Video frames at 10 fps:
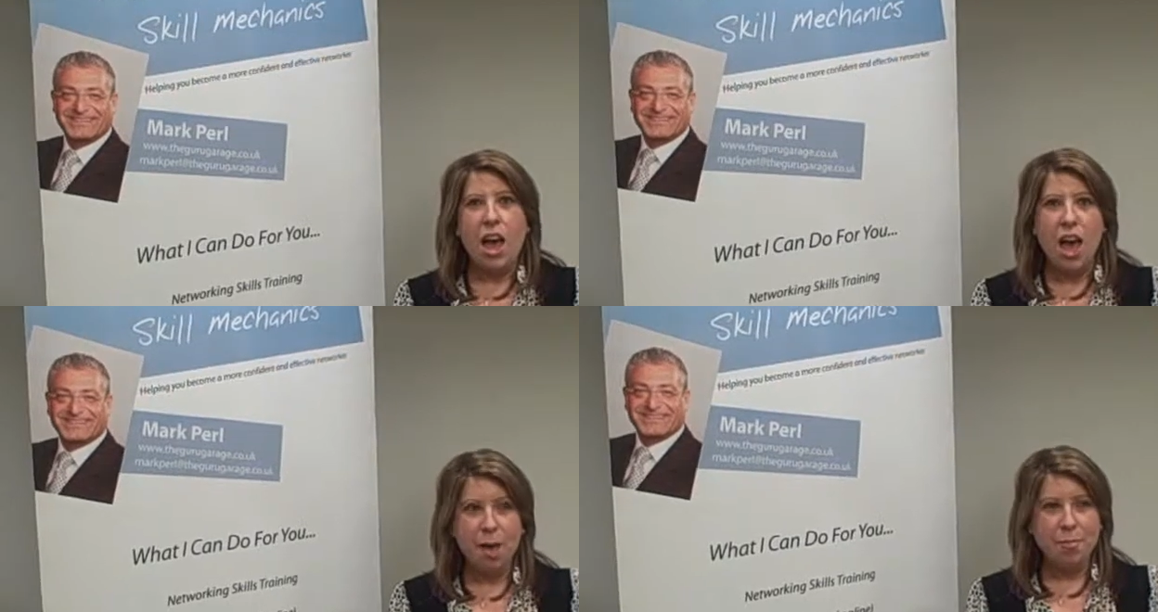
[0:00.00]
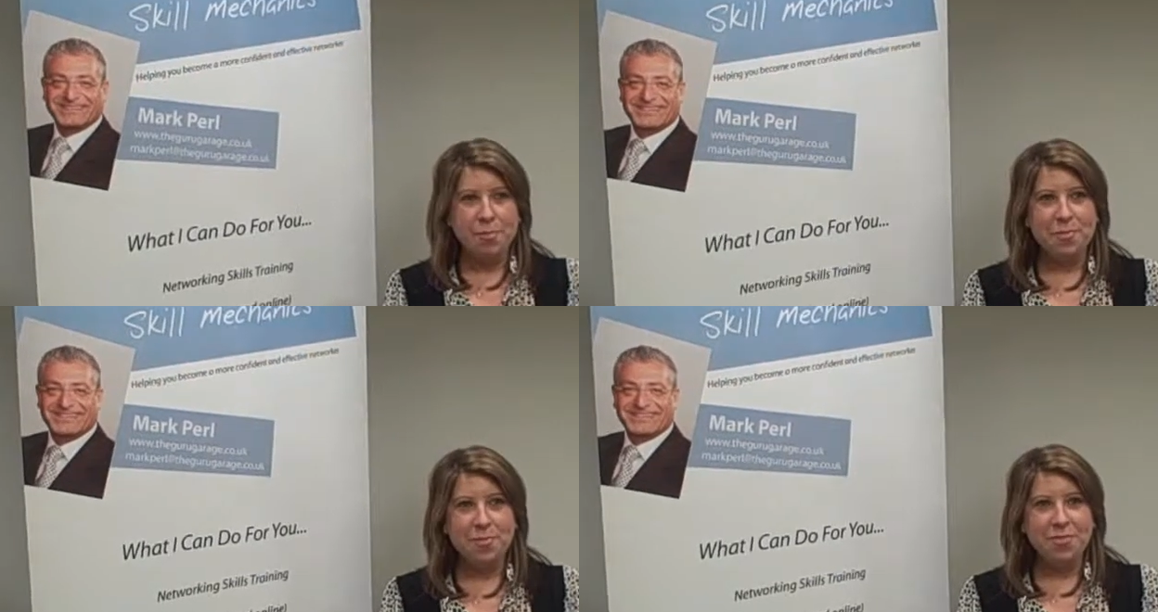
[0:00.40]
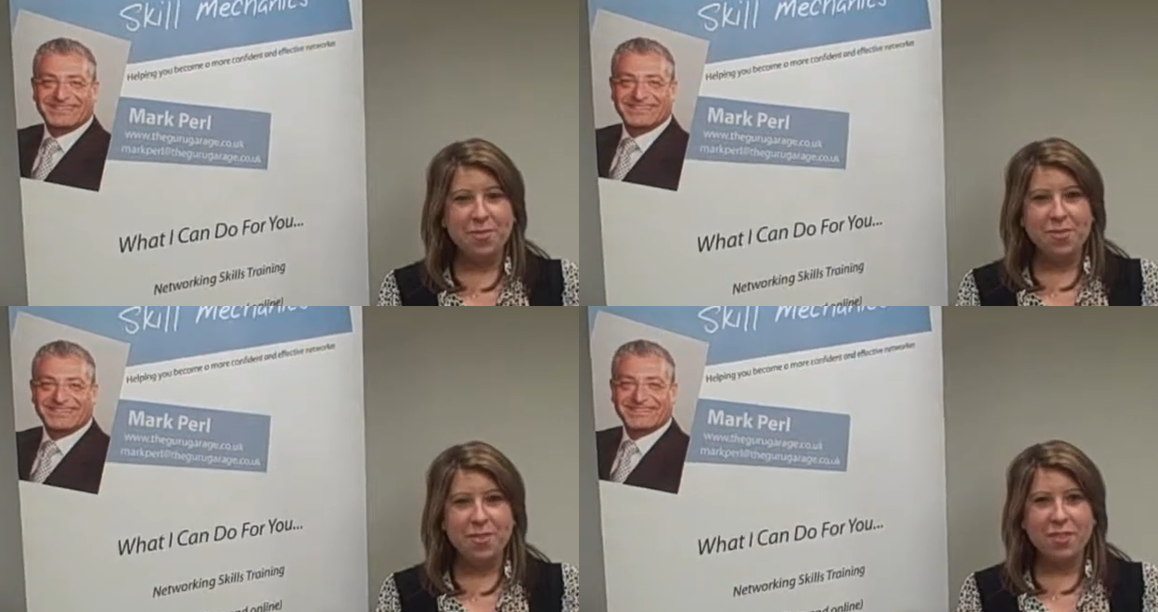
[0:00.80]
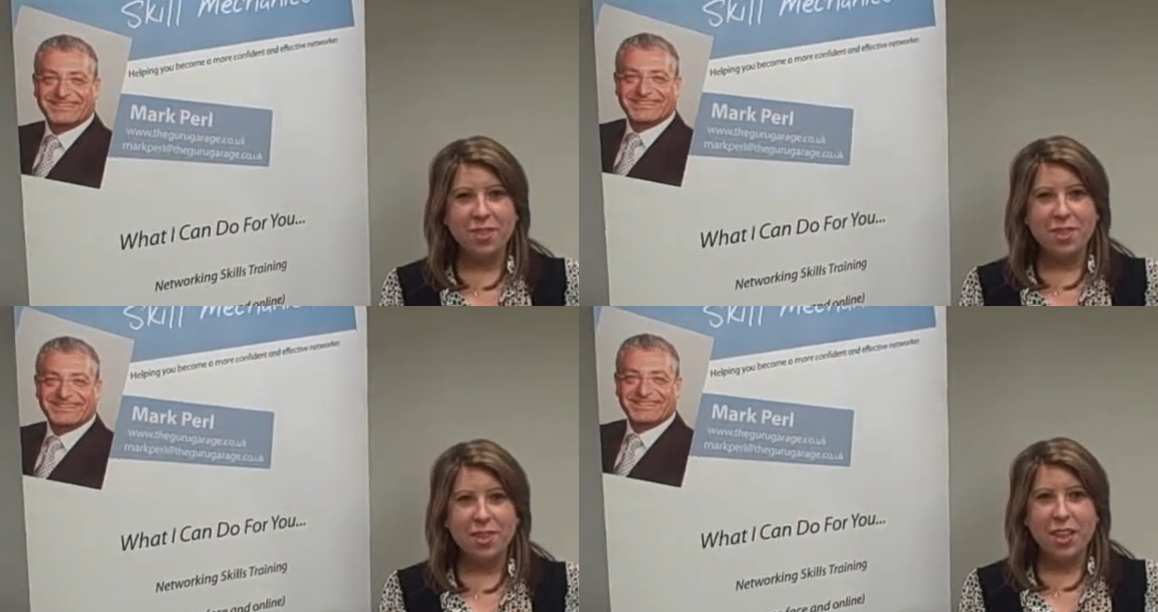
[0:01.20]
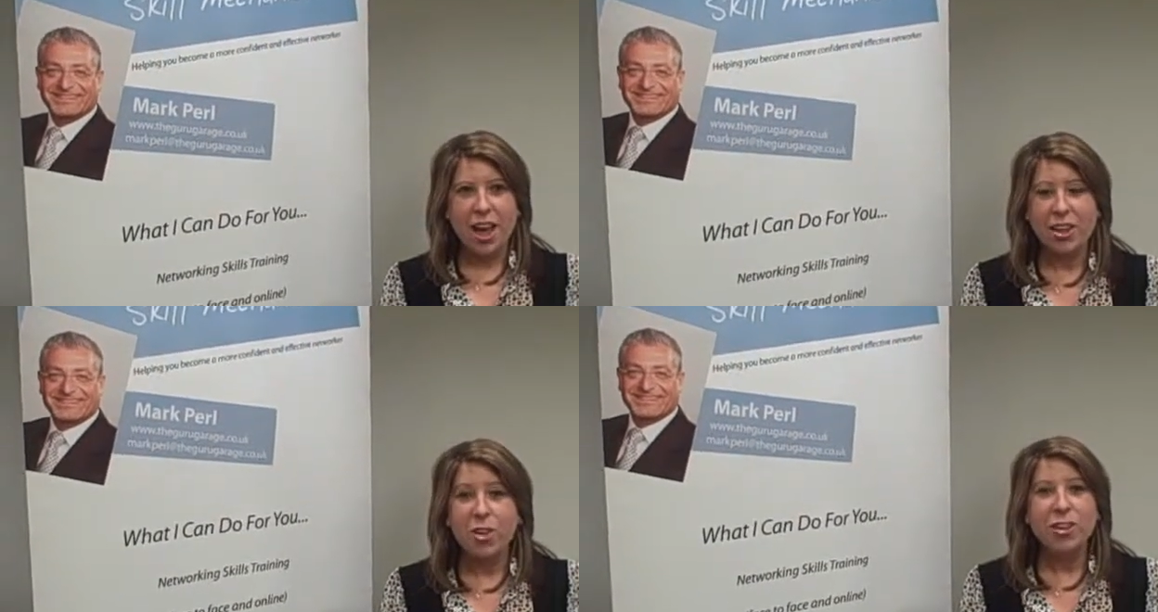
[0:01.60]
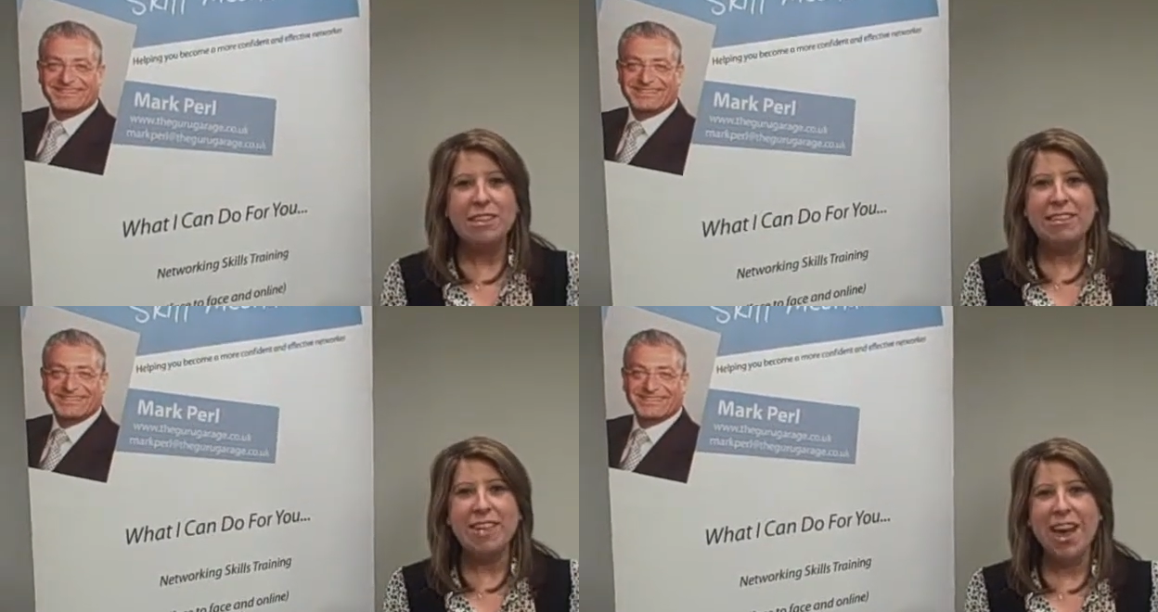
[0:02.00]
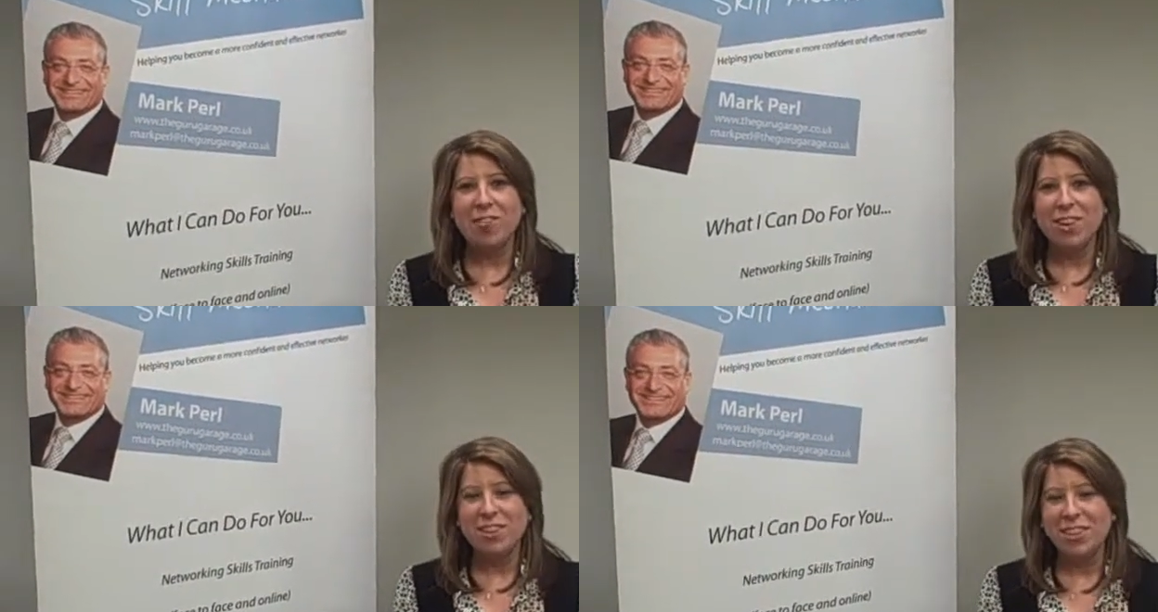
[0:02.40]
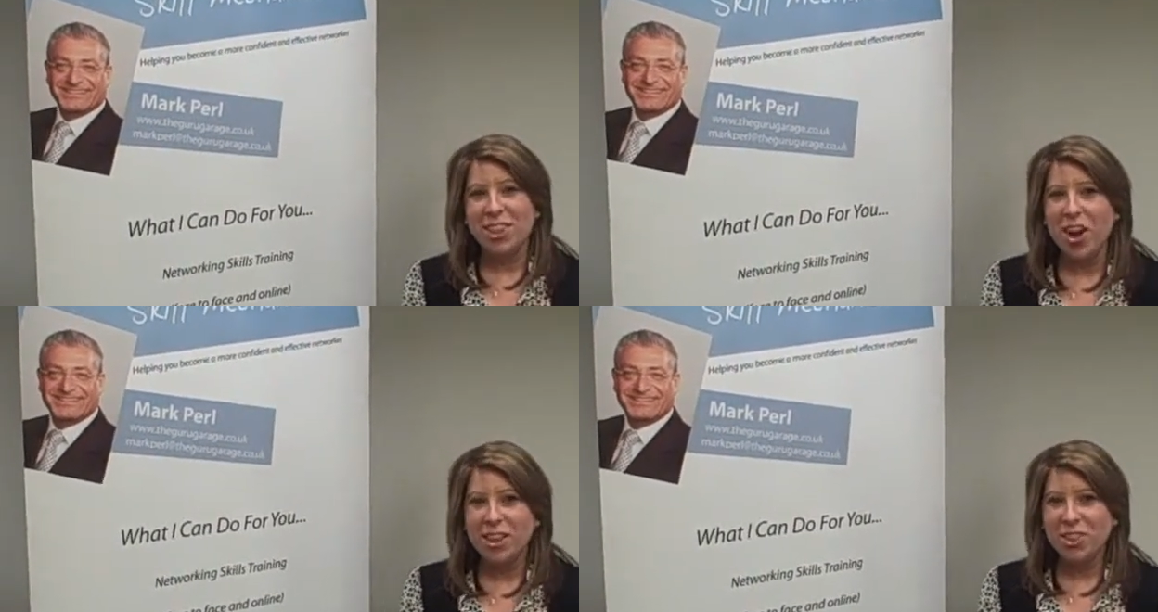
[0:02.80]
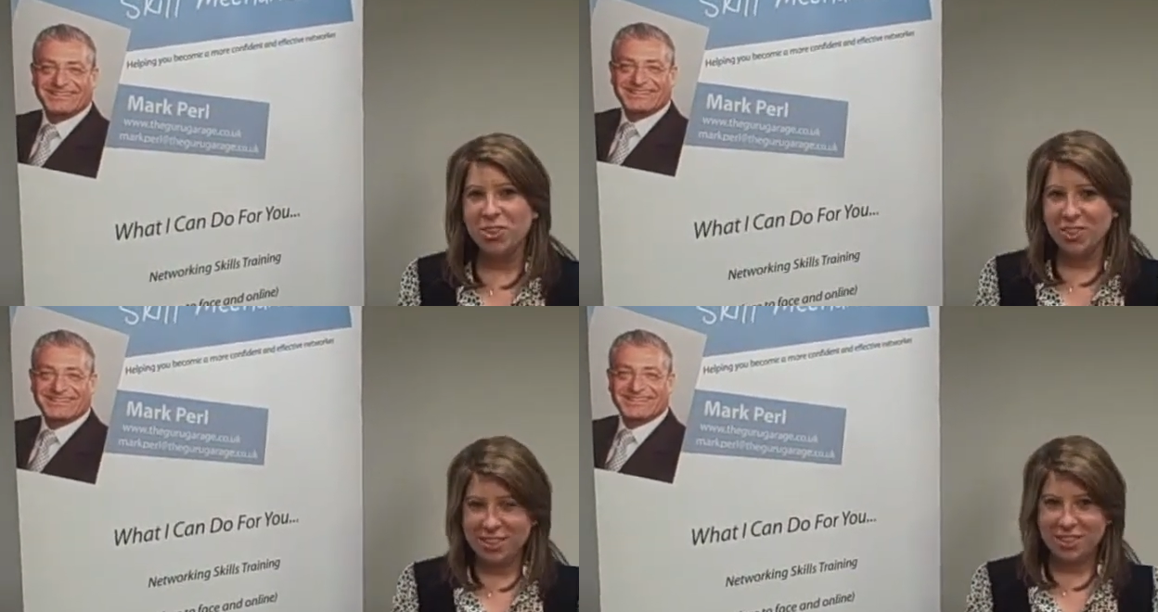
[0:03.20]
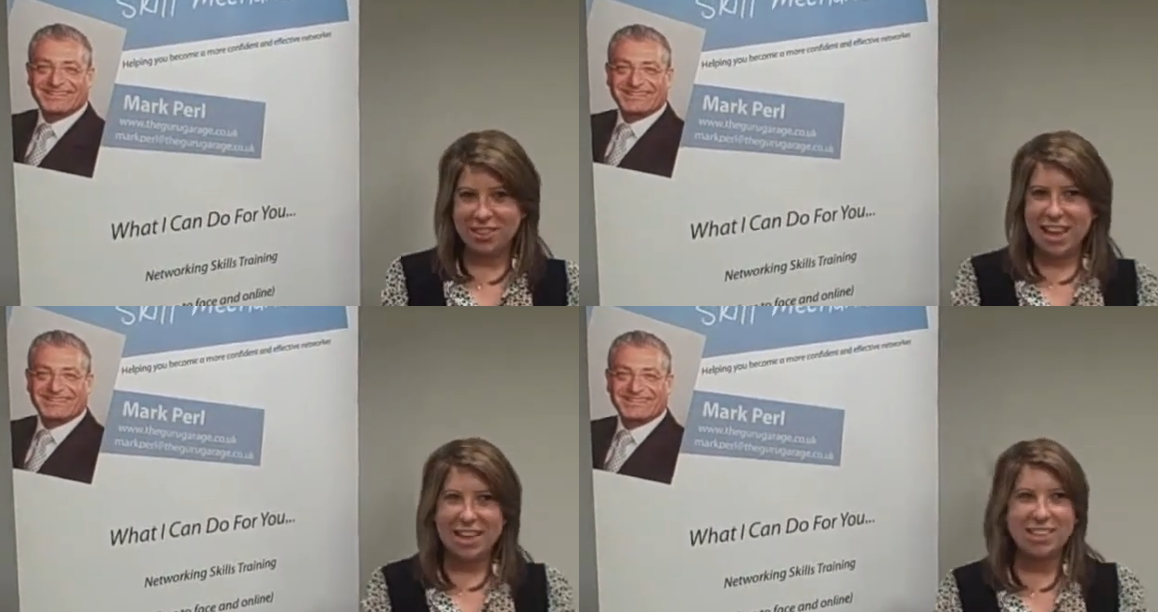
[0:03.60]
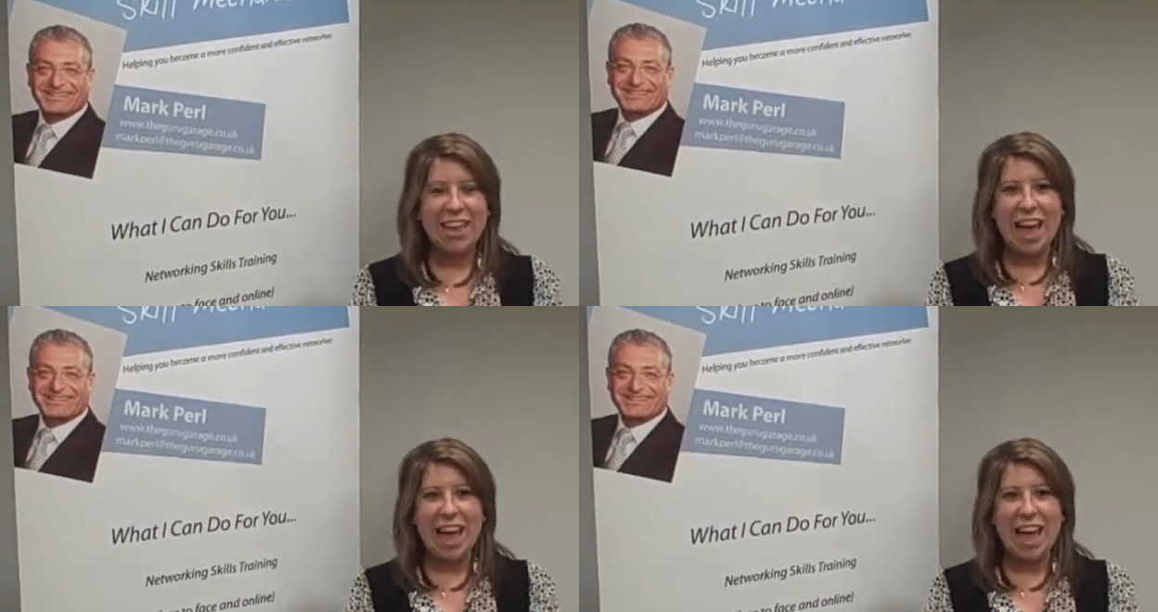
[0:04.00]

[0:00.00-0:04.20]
Speaker 1: Um, I can honestly say I've learned an entirely new skill set,